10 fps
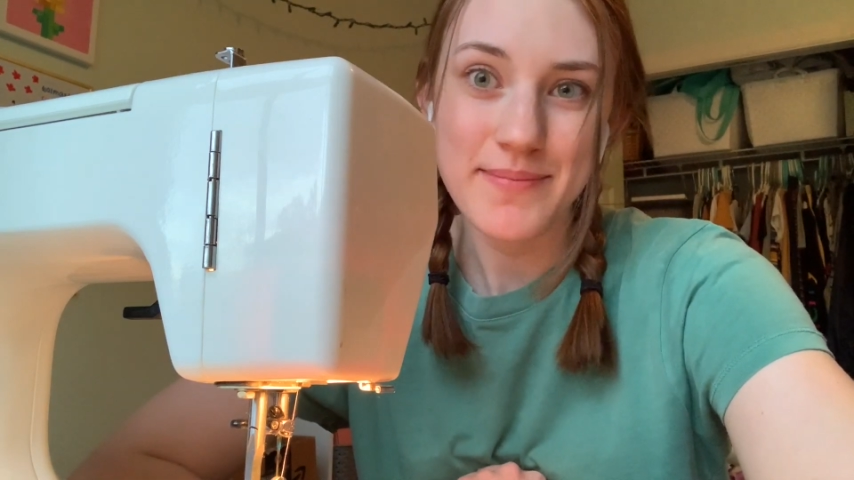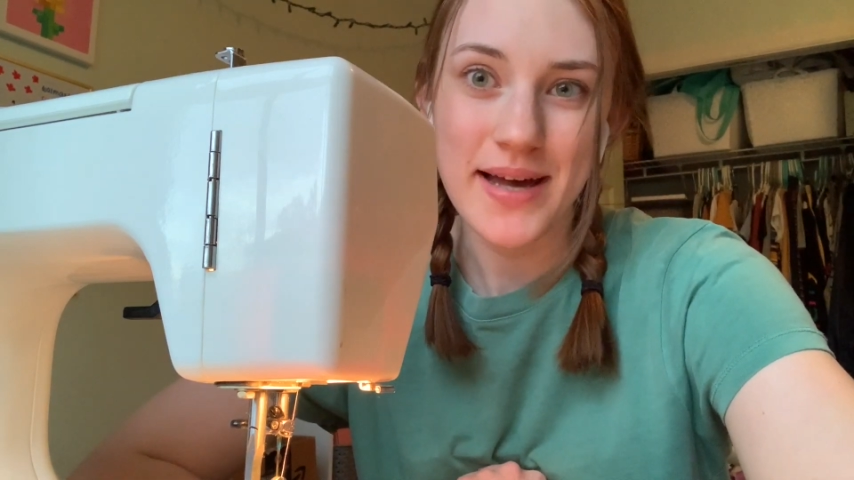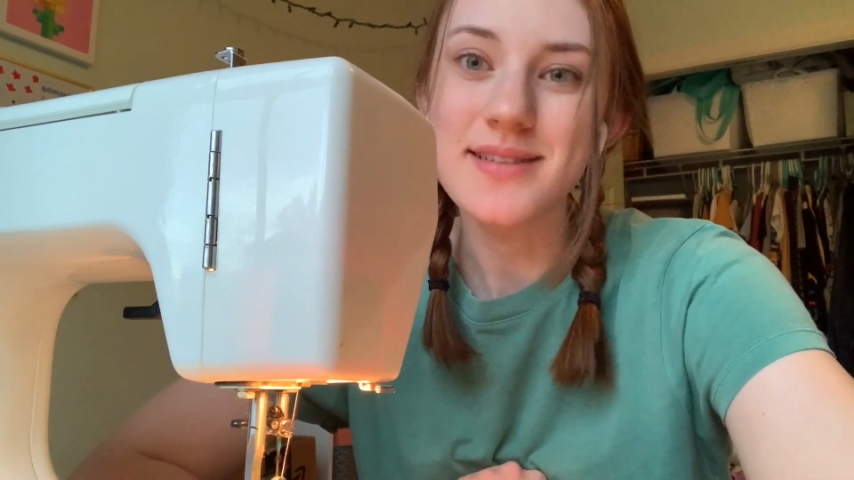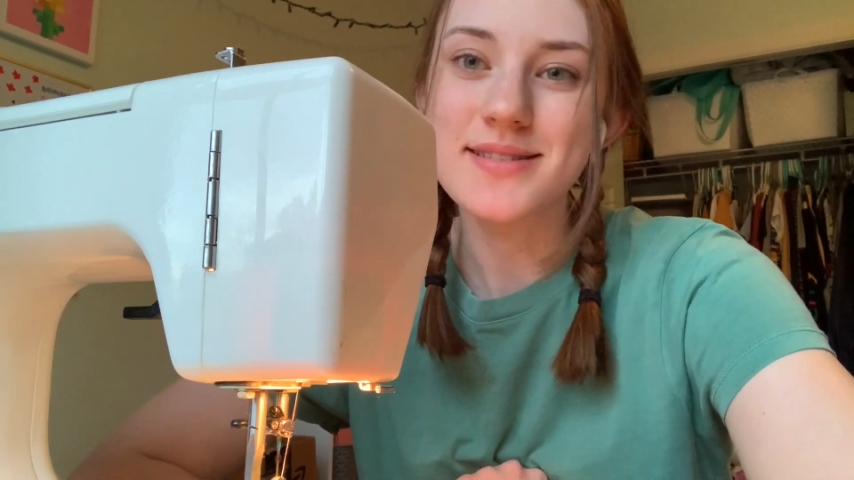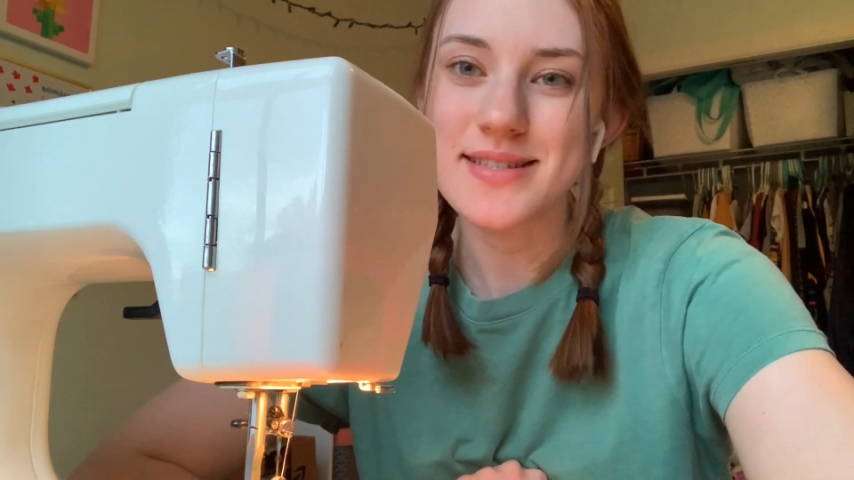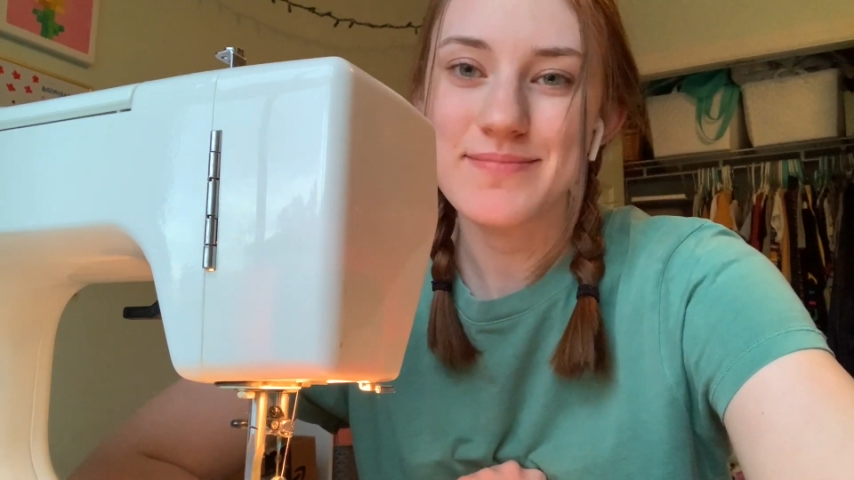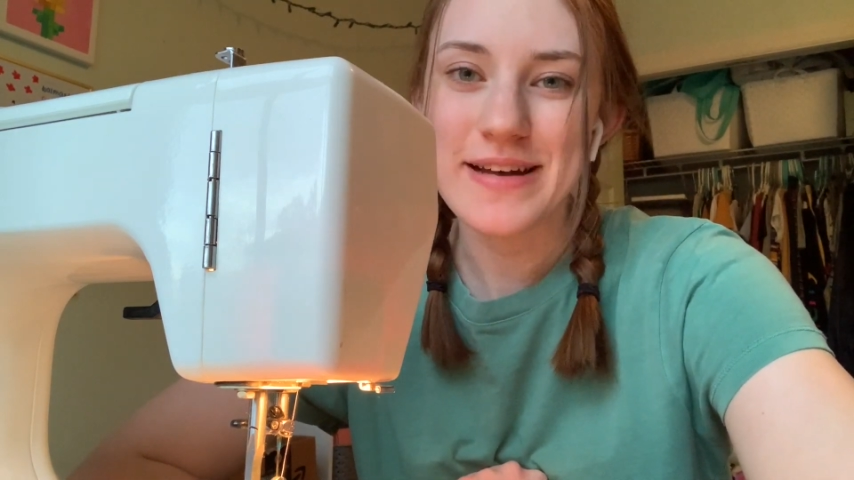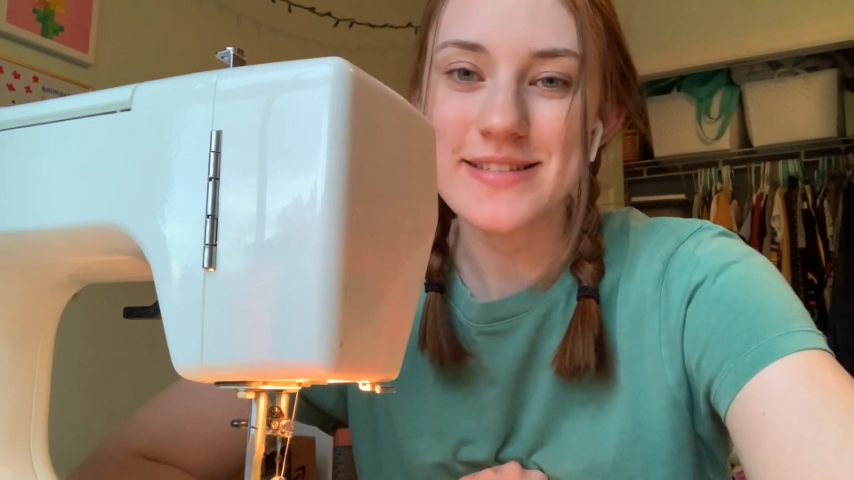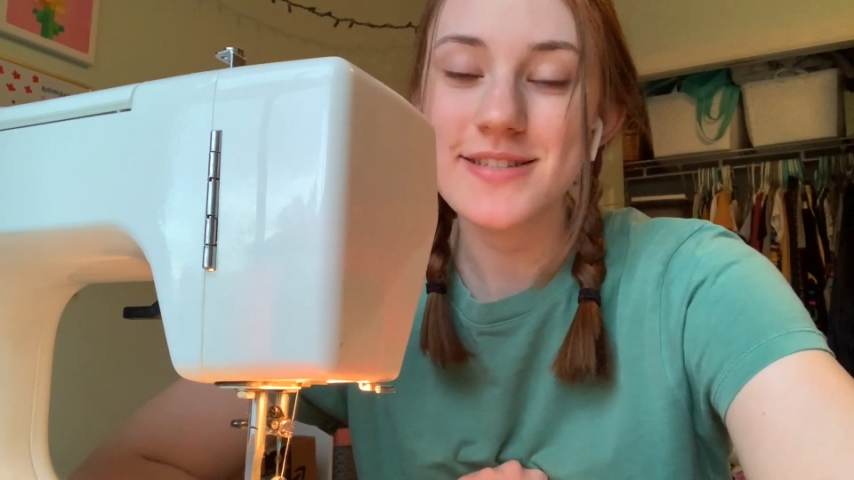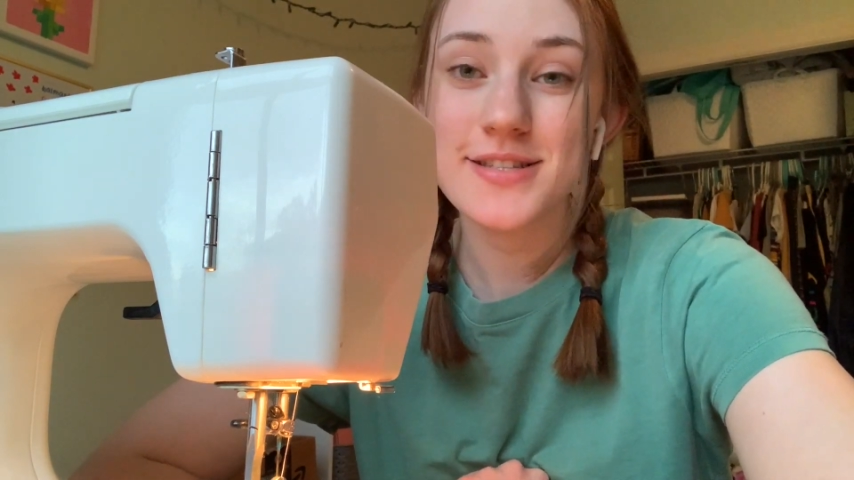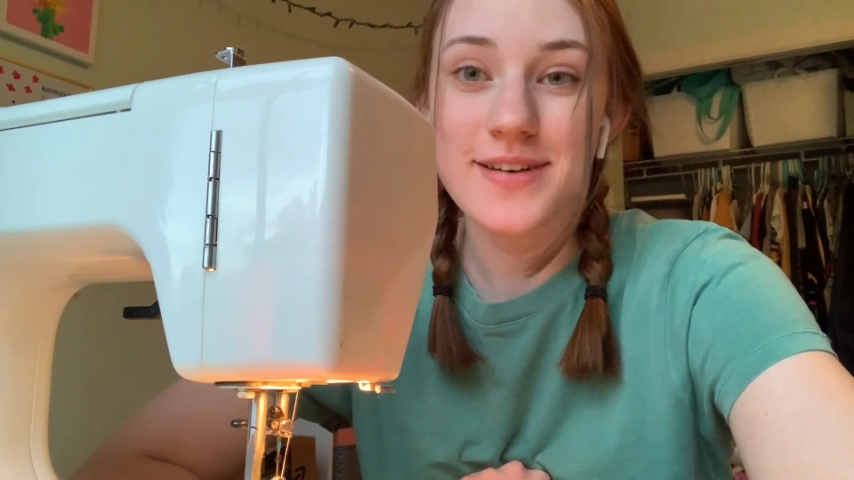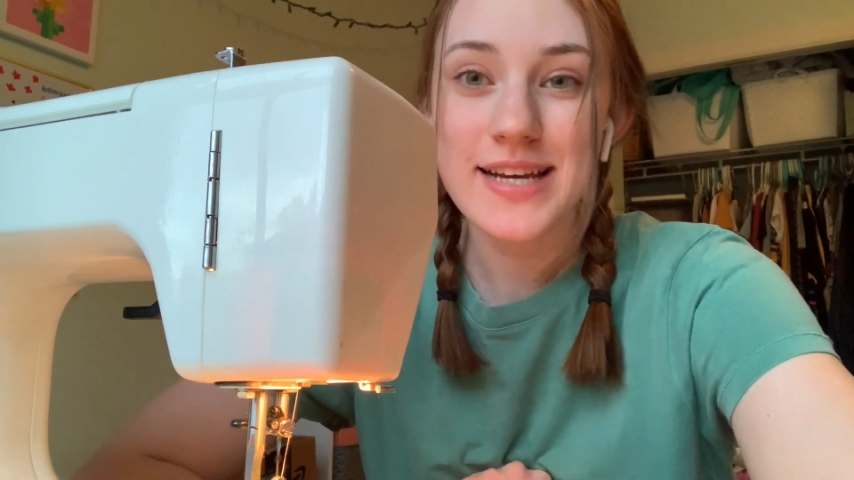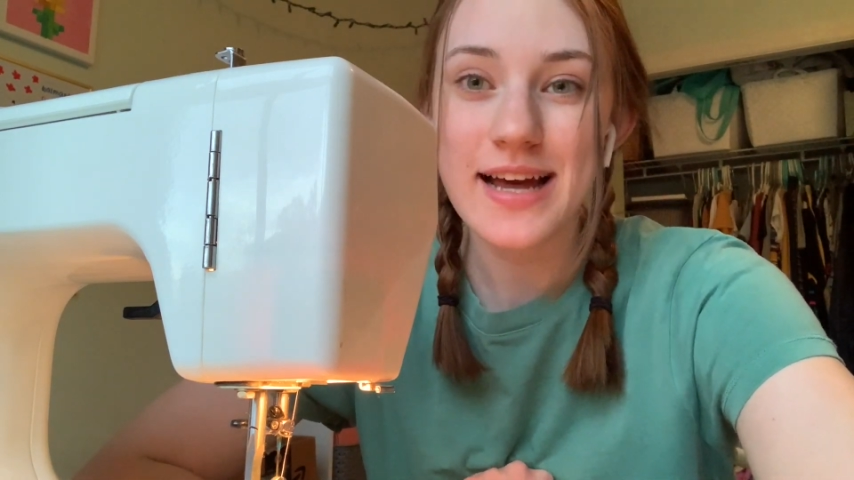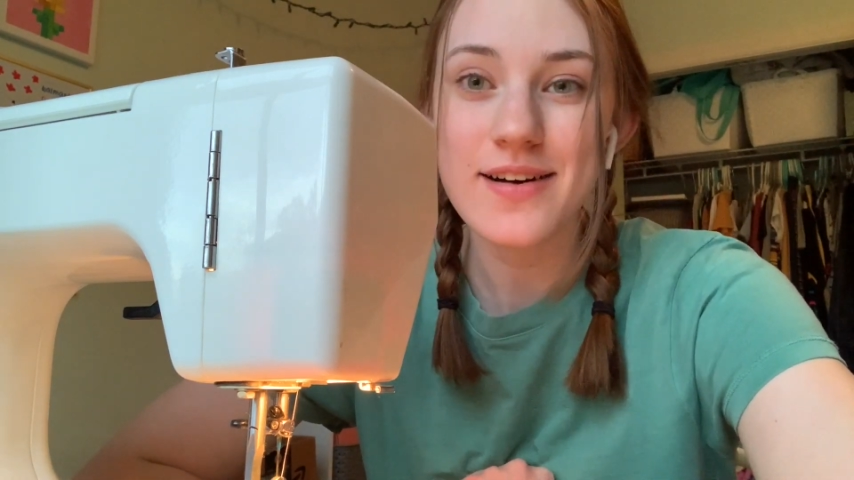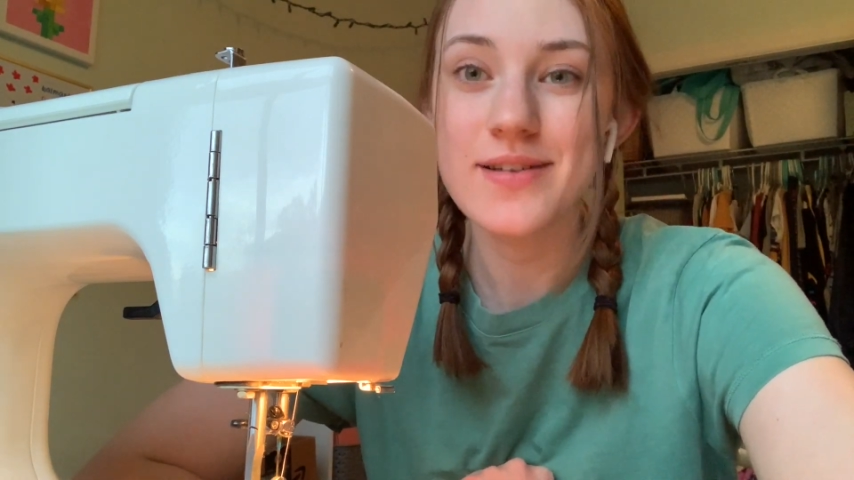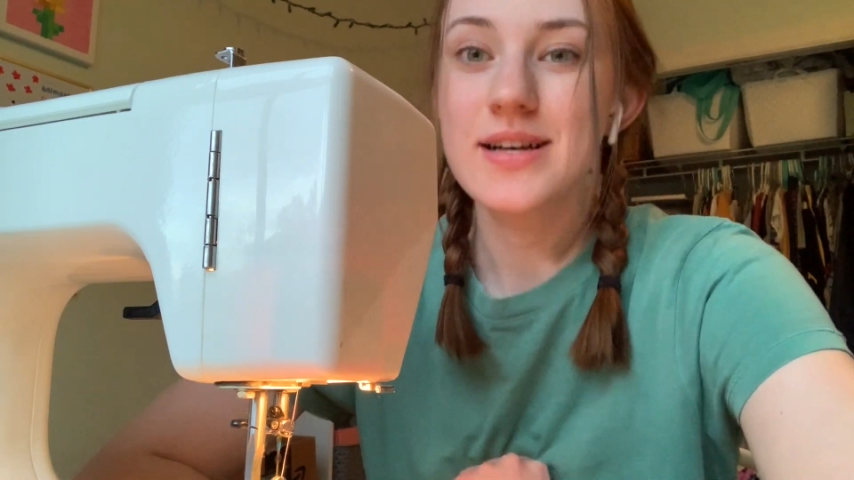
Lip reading: pens and pencils right now,